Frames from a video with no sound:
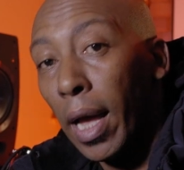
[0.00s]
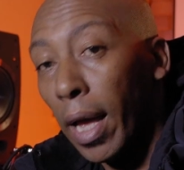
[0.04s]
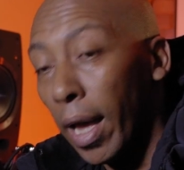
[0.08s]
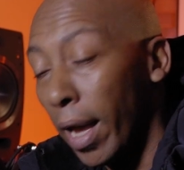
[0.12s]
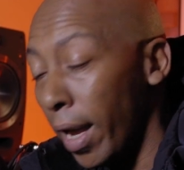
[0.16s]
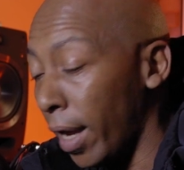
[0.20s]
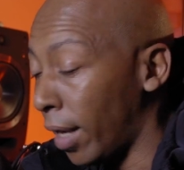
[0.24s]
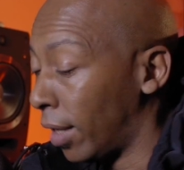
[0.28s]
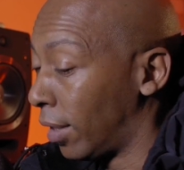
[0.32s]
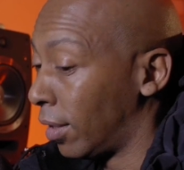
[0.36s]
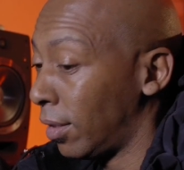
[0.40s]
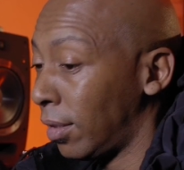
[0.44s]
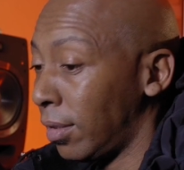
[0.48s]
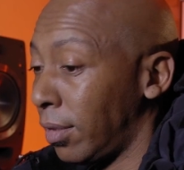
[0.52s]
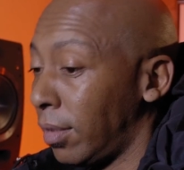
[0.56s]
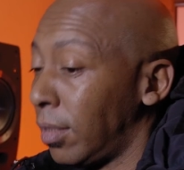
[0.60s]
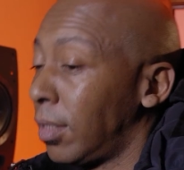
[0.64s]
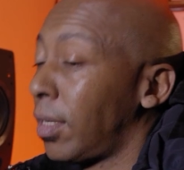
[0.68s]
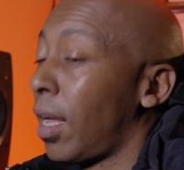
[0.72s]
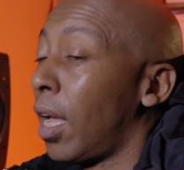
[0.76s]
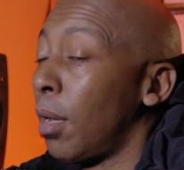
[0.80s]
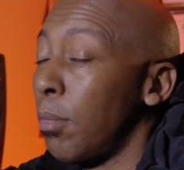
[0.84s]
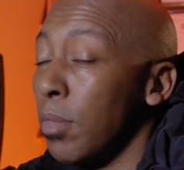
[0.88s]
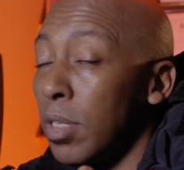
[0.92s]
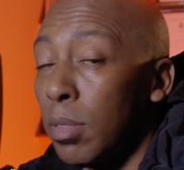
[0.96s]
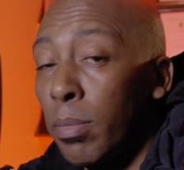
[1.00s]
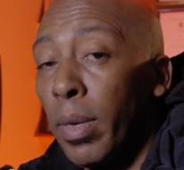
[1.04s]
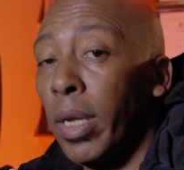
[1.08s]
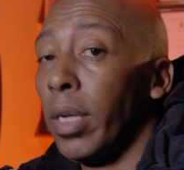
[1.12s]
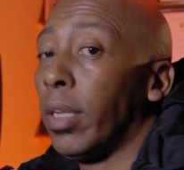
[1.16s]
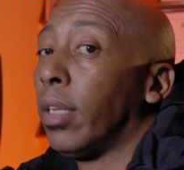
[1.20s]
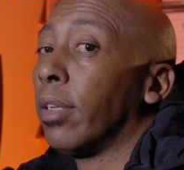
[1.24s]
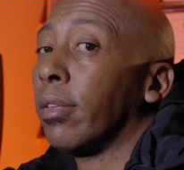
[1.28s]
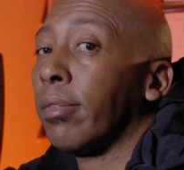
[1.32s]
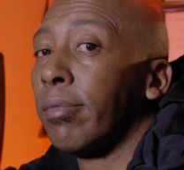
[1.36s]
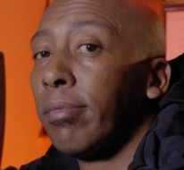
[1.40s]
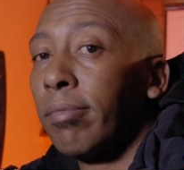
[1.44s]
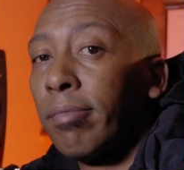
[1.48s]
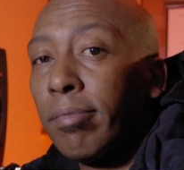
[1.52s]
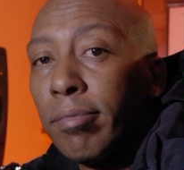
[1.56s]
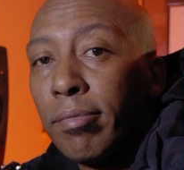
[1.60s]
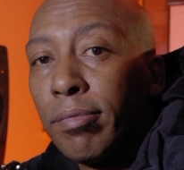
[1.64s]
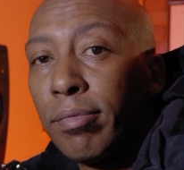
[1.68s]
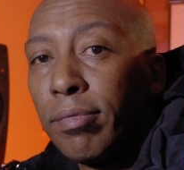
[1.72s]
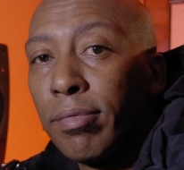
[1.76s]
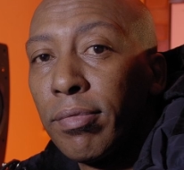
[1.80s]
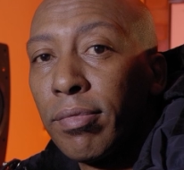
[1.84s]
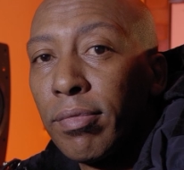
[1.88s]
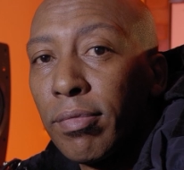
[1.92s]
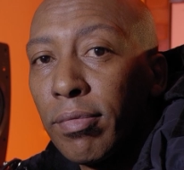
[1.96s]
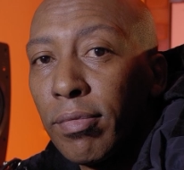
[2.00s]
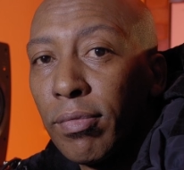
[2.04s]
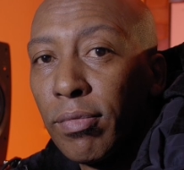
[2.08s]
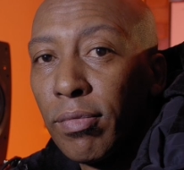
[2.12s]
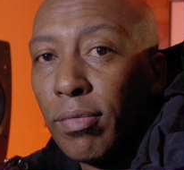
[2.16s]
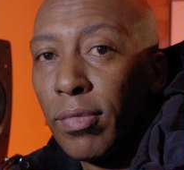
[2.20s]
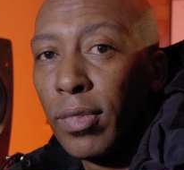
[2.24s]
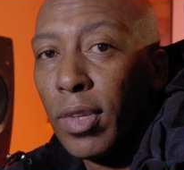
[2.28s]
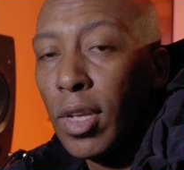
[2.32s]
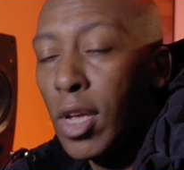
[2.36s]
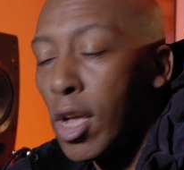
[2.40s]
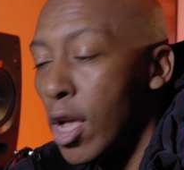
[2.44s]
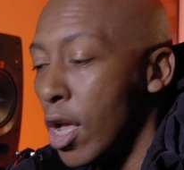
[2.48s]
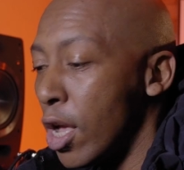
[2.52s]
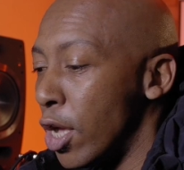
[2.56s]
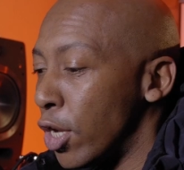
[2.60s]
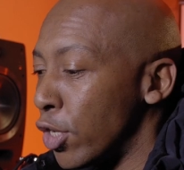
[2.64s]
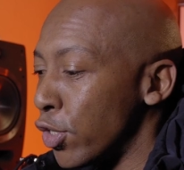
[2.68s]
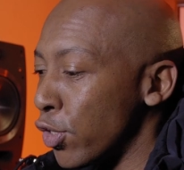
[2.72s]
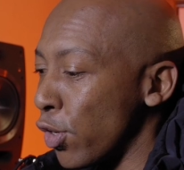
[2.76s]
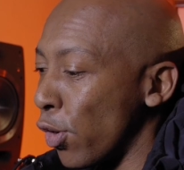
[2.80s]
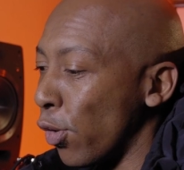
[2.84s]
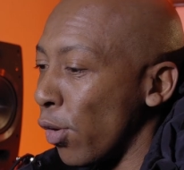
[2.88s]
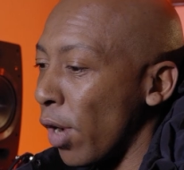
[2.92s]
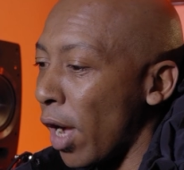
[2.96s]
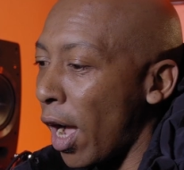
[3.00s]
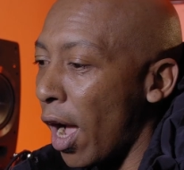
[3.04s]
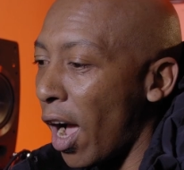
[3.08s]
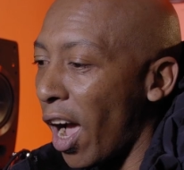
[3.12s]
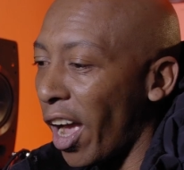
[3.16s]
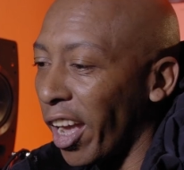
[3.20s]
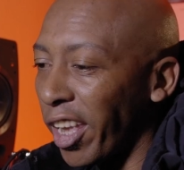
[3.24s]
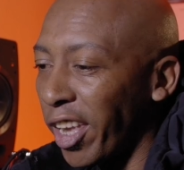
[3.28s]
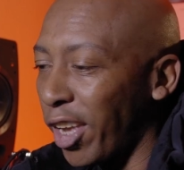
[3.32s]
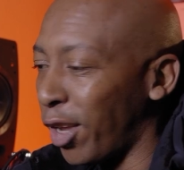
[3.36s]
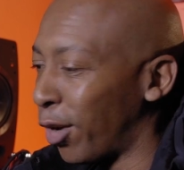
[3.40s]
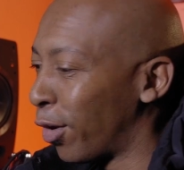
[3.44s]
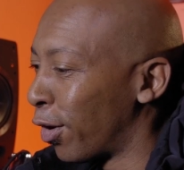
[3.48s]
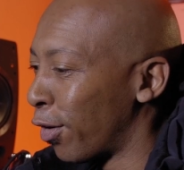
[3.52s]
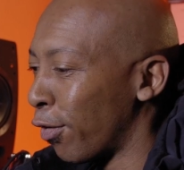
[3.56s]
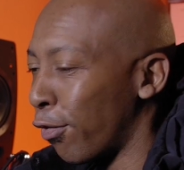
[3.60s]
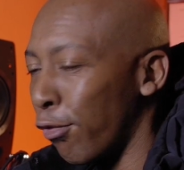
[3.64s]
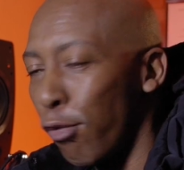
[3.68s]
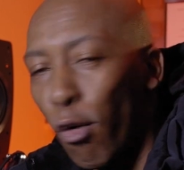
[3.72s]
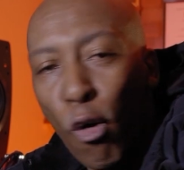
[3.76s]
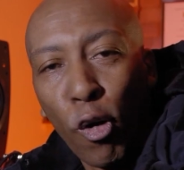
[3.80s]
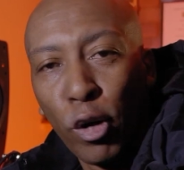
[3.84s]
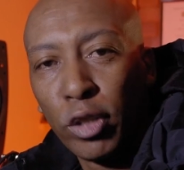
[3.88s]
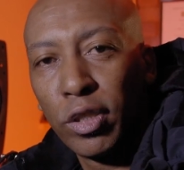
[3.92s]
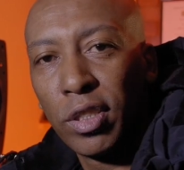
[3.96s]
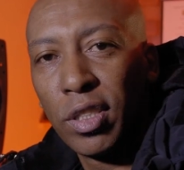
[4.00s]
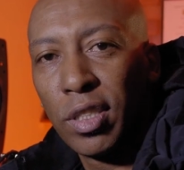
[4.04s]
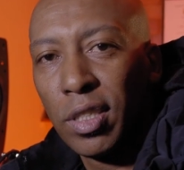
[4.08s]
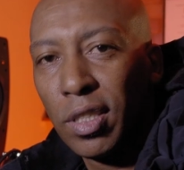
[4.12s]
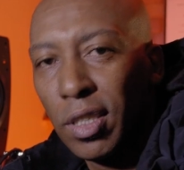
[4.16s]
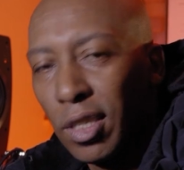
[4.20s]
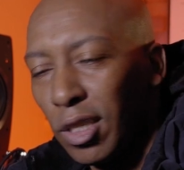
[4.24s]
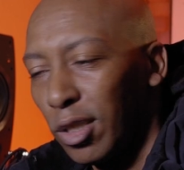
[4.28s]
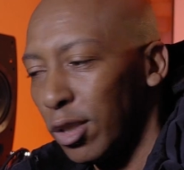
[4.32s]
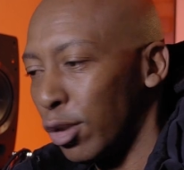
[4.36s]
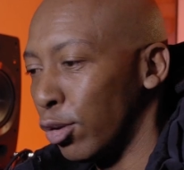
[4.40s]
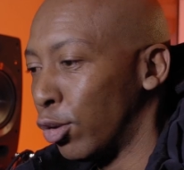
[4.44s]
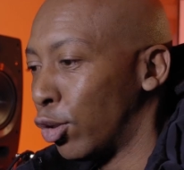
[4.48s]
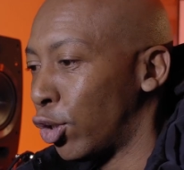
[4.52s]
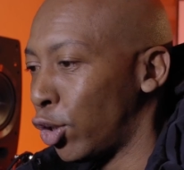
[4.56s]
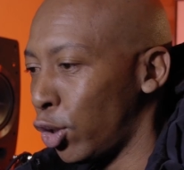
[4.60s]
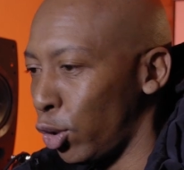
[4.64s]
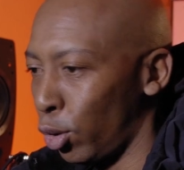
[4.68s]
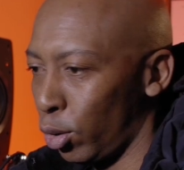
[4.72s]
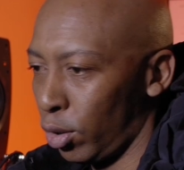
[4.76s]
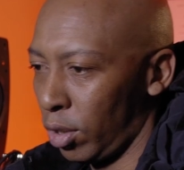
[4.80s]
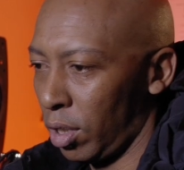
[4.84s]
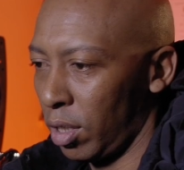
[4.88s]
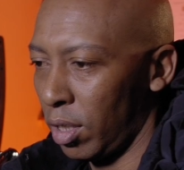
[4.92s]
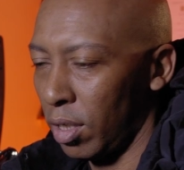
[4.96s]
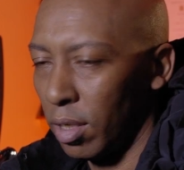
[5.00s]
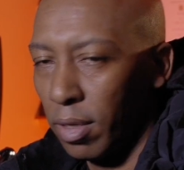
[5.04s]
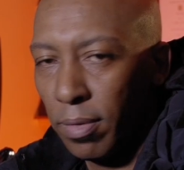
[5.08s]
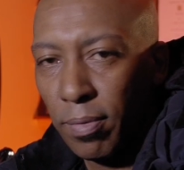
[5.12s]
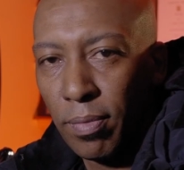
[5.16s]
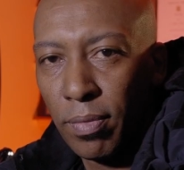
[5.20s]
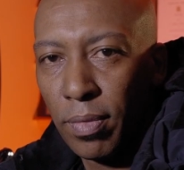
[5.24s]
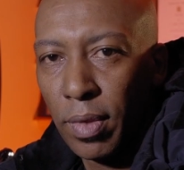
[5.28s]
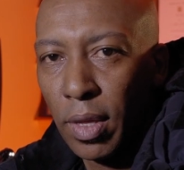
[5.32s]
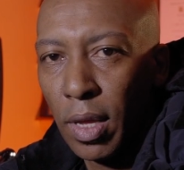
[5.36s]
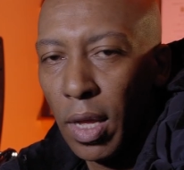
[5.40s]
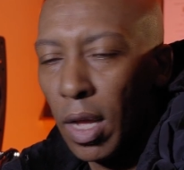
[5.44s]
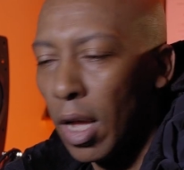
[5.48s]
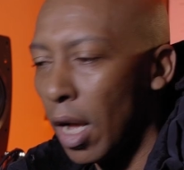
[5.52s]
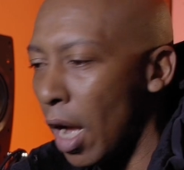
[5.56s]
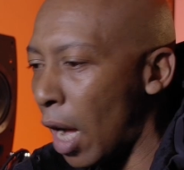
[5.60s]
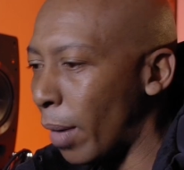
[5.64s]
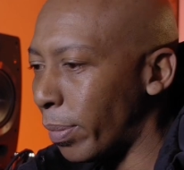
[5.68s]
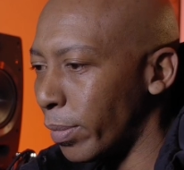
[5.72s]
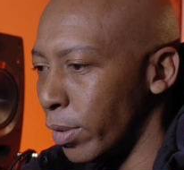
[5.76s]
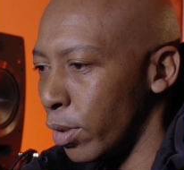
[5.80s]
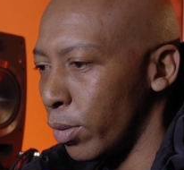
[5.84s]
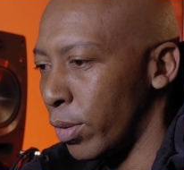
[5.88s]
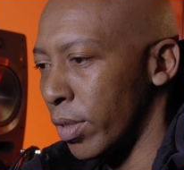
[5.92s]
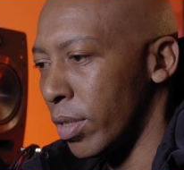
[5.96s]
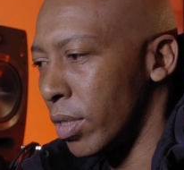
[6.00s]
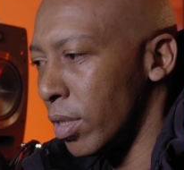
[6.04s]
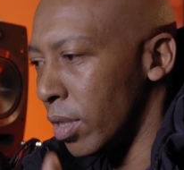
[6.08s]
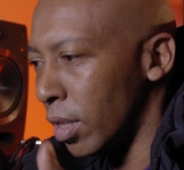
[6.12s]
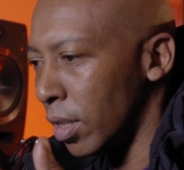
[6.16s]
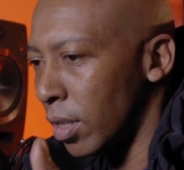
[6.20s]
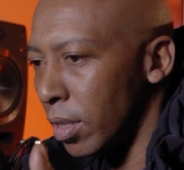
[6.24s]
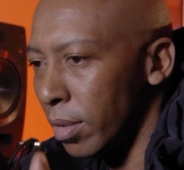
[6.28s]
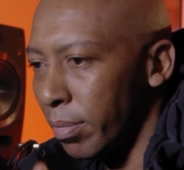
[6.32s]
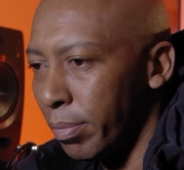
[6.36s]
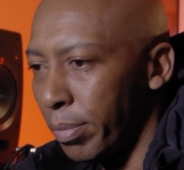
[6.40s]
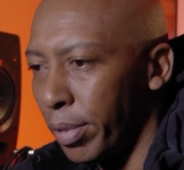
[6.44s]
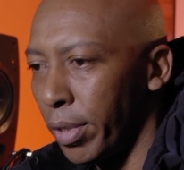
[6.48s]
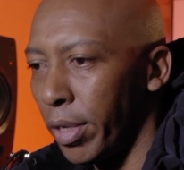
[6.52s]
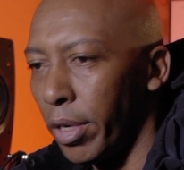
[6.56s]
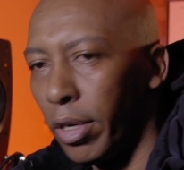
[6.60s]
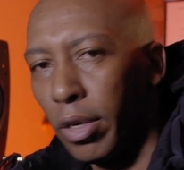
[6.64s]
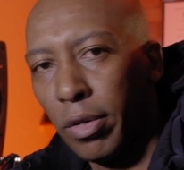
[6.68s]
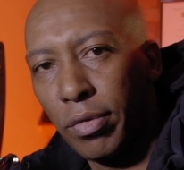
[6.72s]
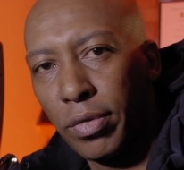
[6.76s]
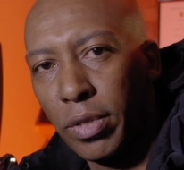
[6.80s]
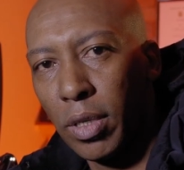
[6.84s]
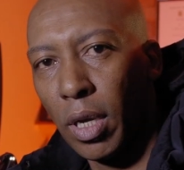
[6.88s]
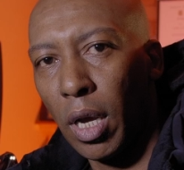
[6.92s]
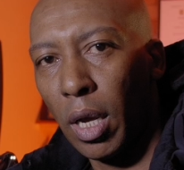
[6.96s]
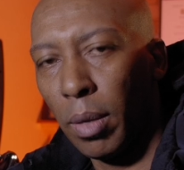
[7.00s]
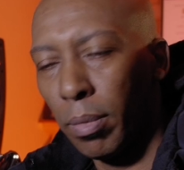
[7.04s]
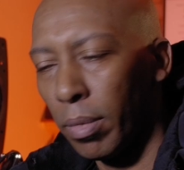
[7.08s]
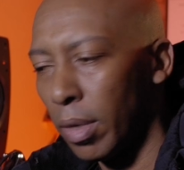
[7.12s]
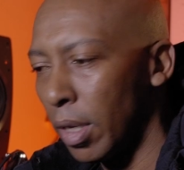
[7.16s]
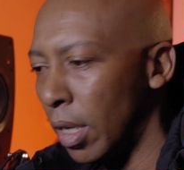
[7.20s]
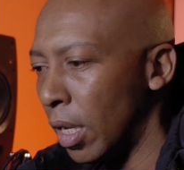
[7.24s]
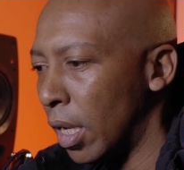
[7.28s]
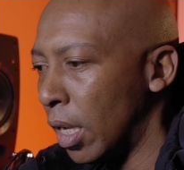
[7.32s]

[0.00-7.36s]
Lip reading: And time is money. So I cannot afford to shoot up to a certain period of time,